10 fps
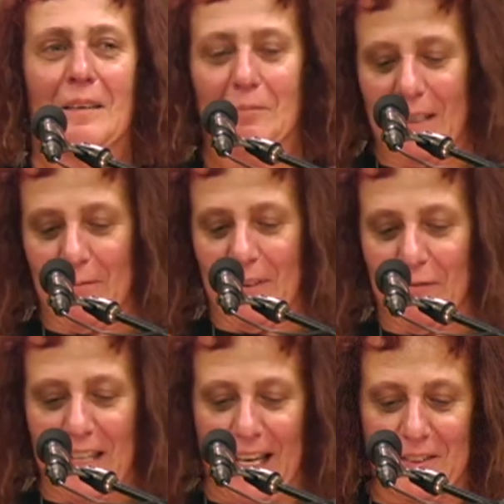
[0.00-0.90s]

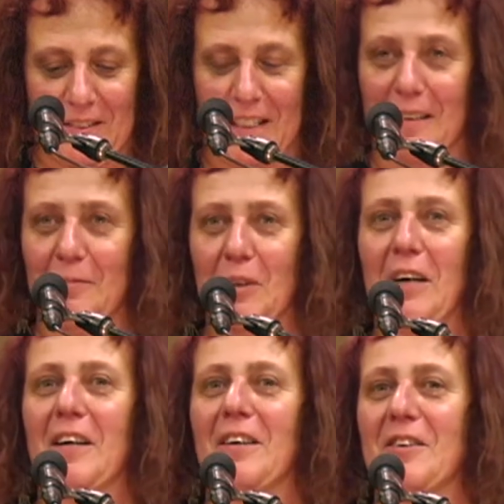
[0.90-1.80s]
reflects the
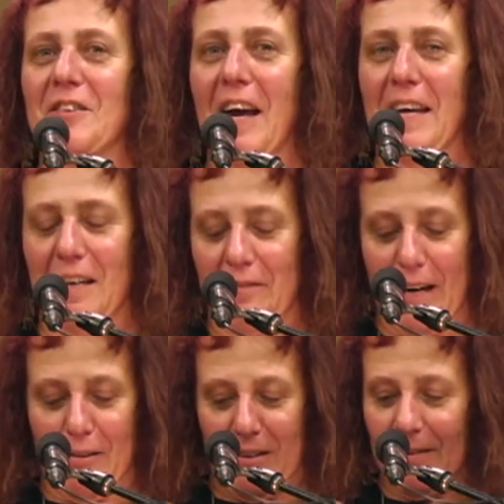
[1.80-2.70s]
darker side of
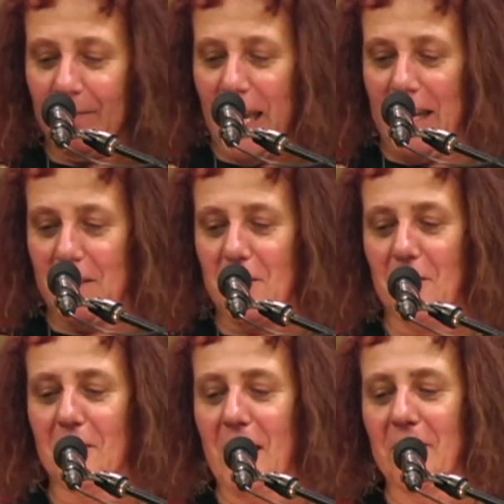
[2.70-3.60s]
our
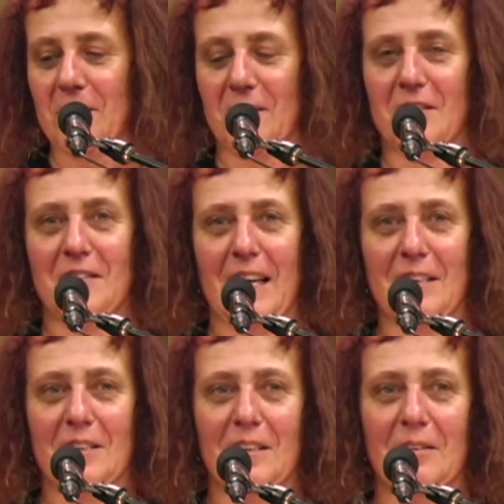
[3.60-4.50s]
attitude at Western
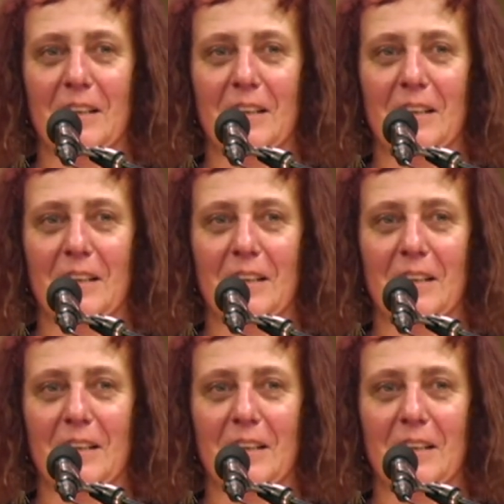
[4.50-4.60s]
States.